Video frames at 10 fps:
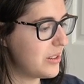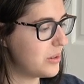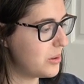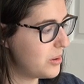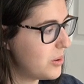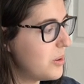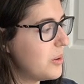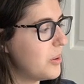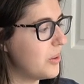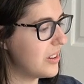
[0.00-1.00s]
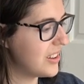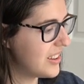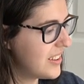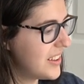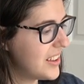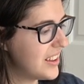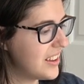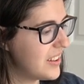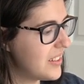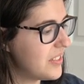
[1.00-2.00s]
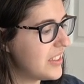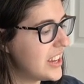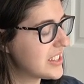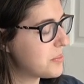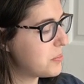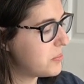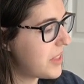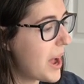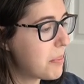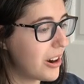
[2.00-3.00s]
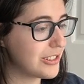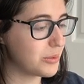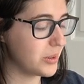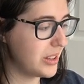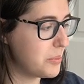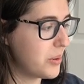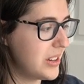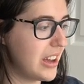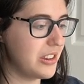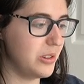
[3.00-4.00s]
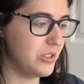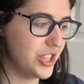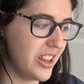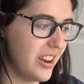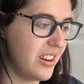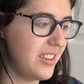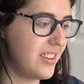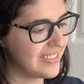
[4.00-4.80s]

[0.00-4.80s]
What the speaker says: Ooh. That part's really pretty on Eugene.